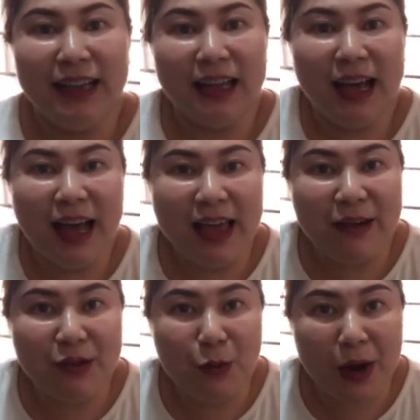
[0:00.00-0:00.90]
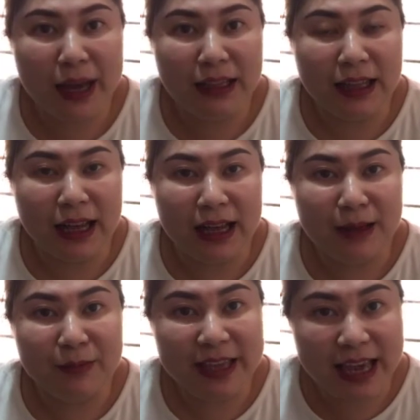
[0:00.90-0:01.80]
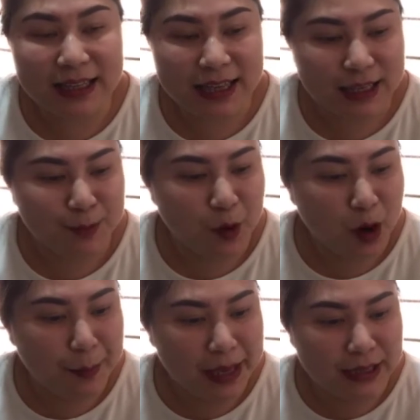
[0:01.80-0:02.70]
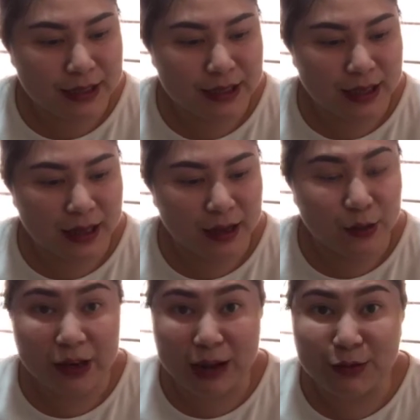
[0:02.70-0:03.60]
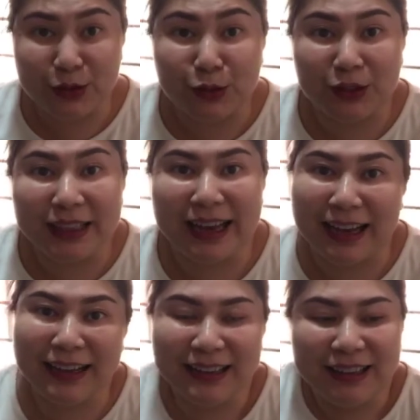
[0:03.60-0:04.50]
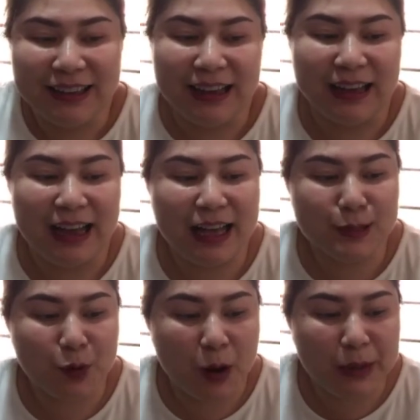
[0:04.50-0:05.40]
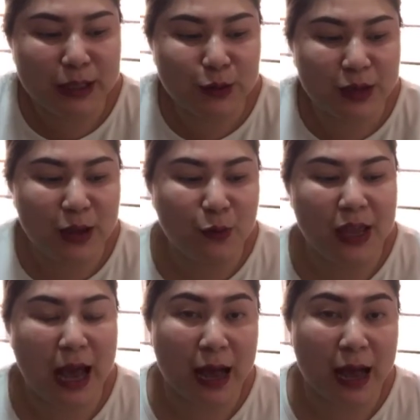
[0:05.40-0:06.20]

Hi everyone. Yes, as promised, good afternoon. Yeah, as promised, today we are